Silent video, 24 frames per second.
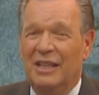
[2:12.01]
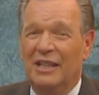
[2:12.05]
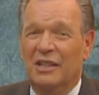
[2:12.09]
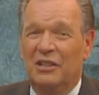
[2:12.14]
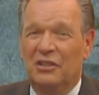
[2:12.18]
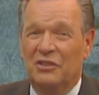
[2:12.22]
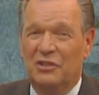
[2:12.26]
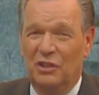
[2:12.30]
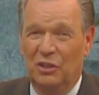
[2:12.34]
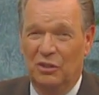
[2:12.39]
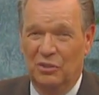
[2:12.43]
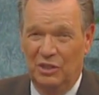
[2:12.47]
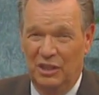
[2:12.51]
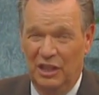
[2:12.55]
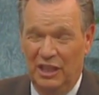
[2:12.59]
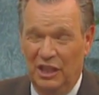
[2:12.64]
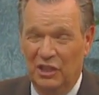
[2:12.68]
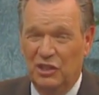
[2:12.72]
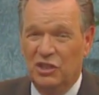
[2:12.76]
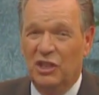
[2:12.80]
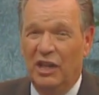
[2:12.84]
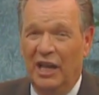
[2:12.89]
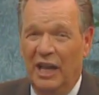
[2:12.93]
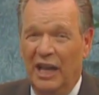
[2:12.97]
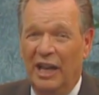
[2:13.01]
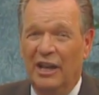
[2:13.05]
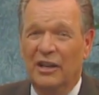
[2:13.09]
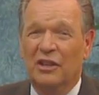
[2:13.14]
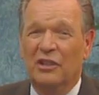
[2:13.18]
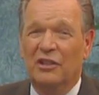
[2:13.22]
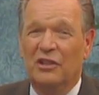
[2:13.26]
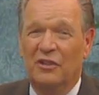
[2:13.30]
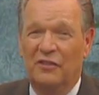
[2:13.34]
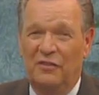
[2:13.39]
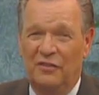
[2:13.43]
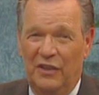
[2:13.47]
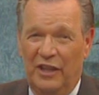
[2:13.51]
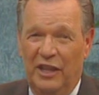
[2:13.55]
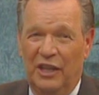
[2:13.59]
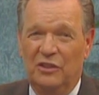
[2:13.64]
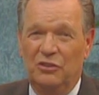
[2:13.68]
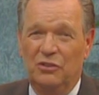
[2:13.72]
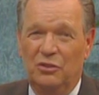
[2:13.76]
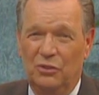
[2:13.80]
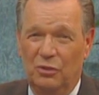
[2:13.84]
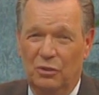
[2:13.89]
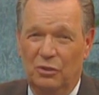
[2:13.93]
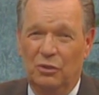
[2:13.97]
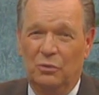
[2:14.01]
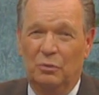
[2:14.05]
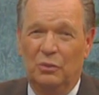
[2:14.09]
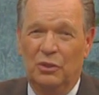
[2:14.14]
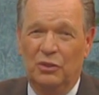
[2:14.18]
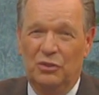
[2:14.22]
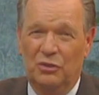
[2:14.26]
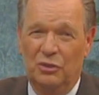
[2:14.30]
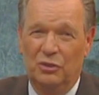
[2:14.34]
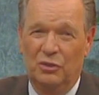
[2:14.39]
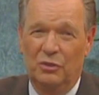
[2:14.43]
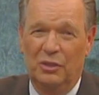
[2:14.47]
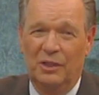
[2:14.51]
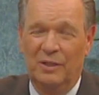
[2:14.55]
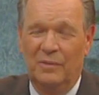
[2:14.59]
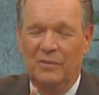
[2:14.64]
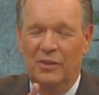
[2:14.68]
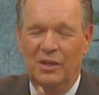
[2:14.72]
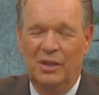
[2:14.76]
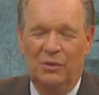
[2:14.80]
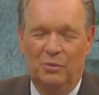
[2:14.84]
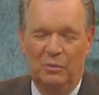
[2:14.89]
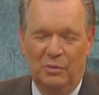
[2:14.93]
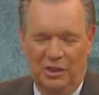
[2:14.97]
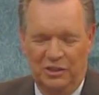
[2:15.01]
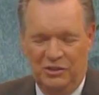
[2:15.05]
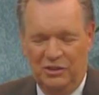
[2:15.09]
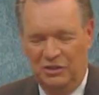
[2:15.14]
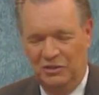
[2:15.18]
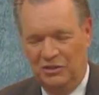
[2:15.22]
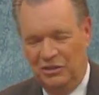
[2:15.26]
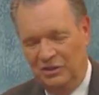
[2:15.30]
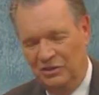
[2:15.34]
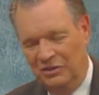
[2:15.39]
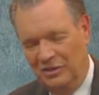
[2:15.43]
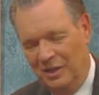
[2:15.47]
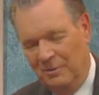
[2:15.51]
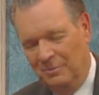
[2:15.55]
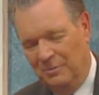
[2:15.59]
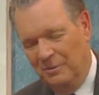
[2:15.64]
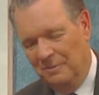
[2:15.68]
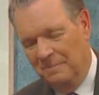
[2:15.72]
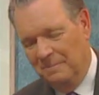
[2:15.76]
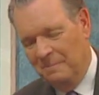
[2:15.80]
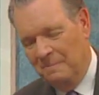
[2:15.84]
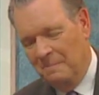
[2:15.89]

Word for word: because they'll catch on to the fact you don't know what you're doing. Watch this example.